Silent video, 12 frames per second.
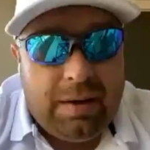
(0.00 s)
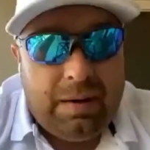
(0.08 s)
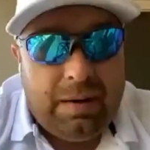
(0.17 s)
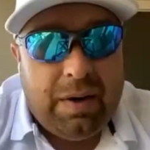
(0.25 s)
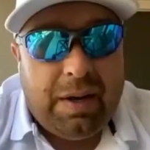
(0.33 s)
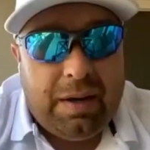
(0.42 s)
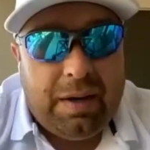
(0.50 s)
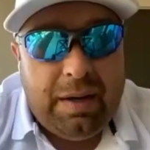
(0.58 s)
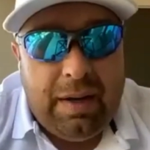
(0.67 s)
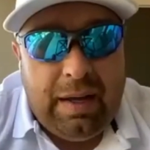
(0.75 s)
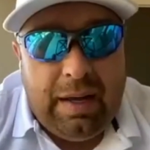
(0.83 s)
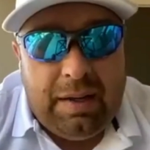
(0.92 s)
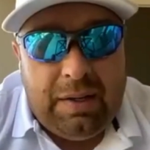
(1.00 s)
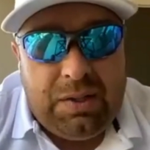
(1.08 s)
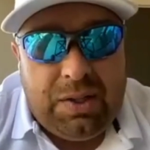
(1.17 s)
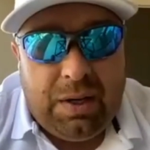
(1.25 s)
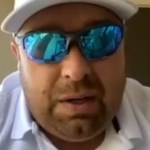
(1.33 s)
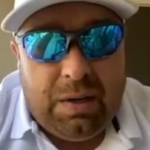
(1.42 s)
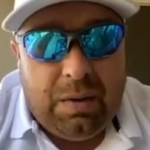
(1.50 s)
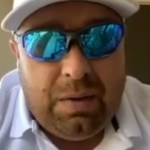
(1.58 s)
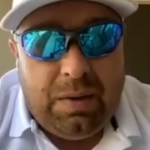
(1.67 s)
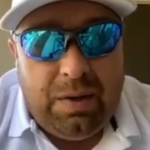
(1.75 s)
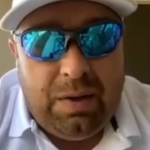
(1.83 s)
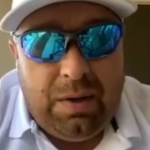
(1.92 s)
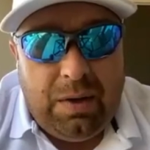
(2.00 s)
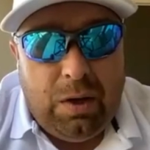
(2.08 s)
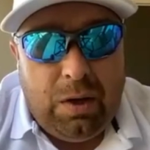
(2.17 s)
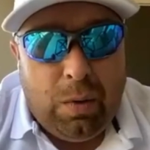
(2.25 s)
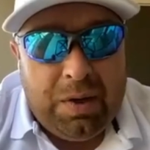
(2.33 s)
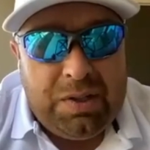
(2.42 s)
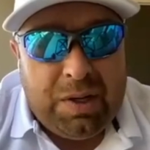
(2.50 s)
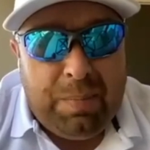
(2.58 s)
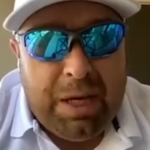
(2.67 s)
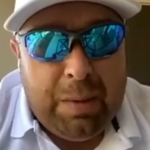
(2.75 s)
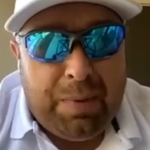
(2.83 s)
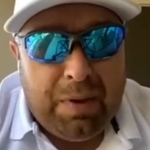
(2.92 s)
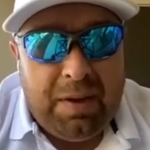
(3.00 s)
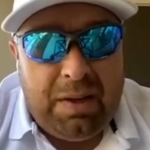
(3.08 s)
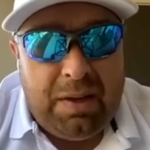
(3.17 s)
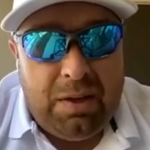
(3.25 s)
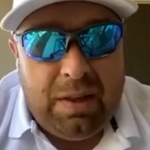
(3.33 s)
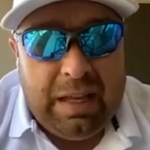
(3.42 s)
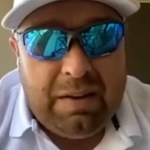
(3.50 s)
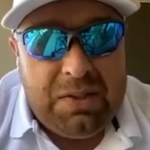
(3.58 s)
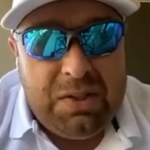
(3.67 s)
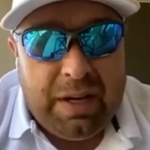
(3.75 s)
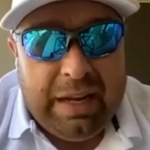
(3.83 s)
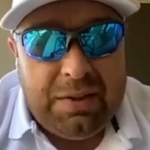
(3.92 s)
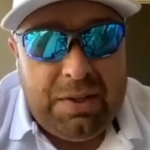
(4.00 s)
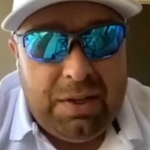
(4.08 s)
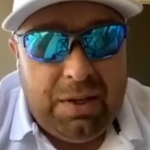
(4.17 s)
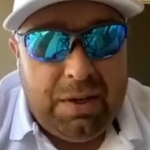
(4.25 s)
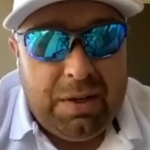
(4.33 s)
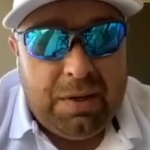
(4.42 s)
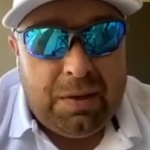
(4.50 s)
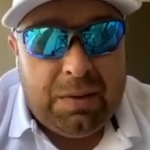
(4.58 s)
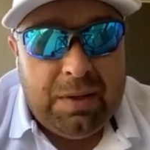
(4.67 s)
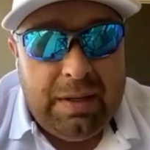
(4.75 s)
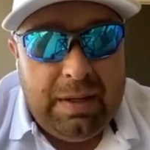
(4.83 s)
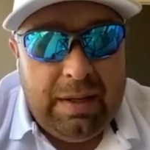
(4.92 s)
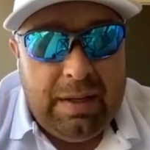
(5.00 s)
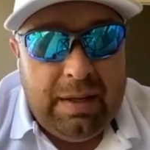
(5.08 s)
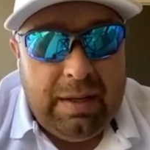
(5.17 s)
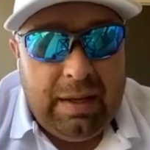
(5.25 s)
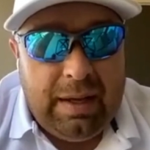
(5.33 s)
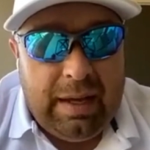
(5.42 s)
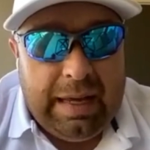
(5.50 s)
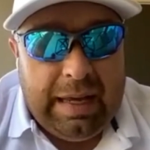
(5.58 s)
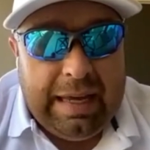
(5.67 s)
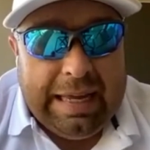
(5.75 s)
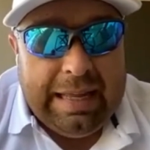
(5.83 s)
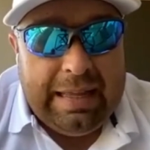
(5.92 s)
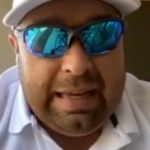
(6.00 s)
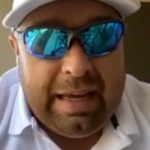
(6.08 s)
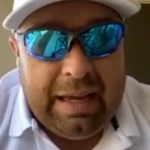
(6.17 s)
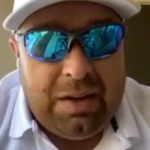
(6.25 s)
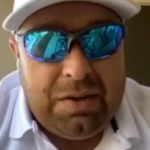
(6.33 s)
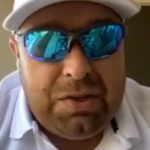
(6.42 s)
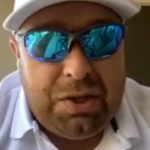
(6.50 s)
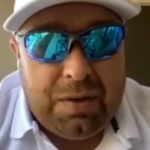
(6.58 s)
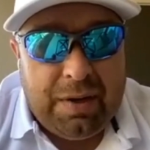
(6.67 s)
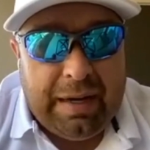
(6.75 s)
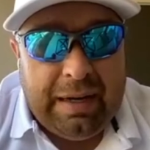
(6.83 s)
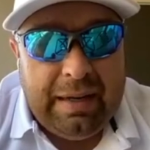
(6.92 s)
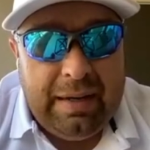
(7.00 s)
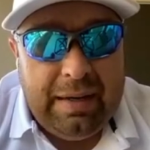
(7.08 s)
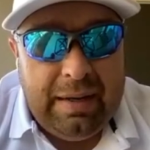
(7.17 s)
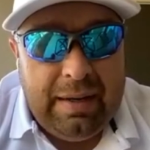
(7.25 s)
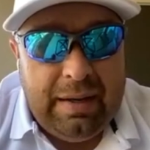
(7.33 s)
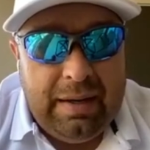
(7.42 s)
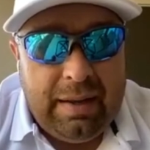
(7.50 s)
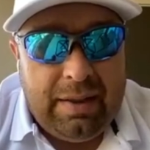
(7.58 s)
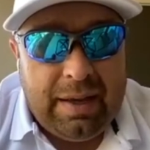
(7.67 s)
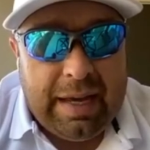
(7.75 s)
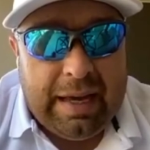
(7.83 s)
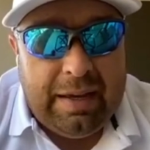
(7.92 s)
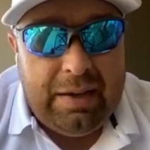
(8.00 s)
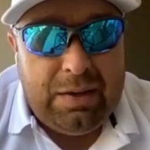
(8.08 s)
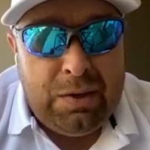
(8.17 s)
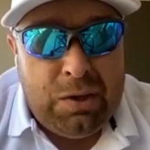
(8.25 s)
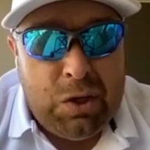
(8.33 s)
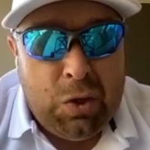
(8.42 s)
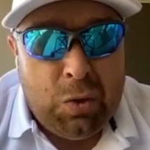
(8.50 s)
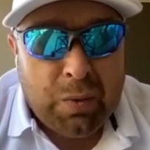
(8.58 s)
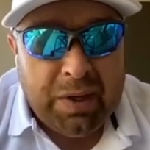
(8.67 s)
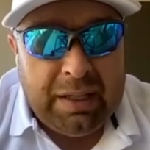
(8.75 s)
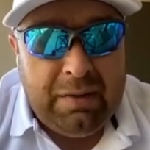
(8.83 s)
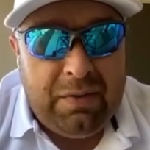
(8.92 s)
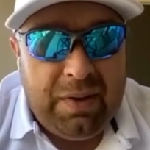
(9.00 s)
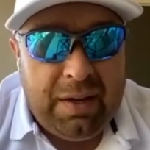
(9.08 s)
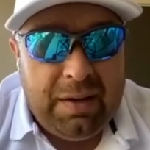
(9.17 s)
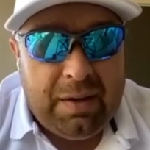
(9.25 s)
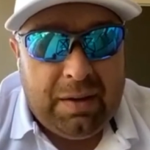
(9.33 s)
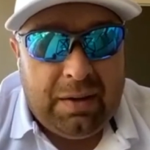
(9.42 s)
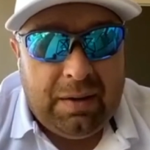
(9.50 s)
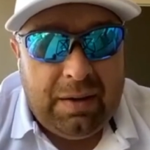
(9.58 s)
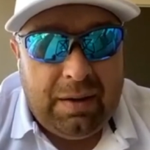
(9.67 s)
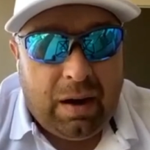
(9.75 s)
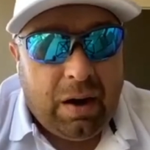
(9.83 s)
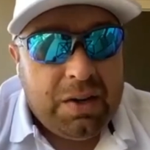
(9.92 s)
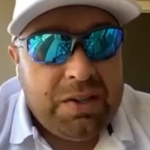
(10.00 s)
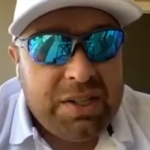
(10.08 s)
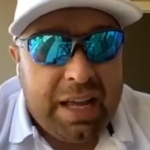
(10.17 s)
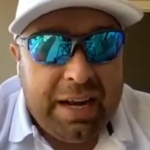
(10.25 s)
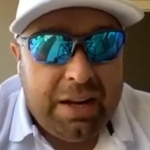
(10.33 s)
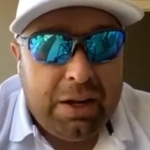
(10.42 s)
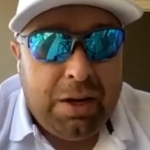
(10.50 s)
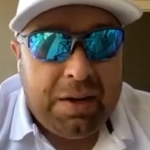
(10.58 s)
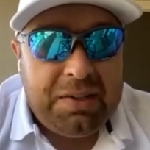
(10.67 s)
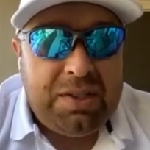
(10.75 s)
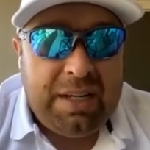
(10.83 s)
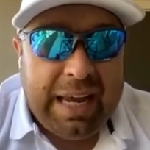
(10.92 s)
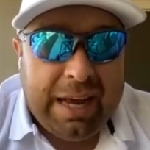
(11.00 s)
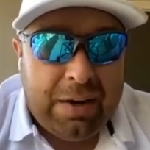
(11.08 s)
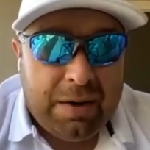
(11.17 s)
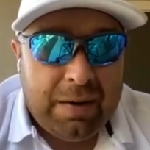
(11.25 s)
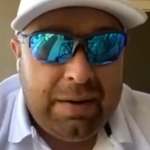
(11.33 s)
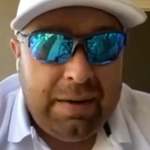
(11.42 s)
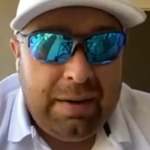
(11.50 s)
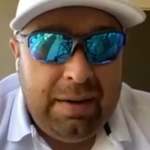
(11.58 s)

Very good. So who are some people that have stood out to you in the industry that you really feel are setting a good standard?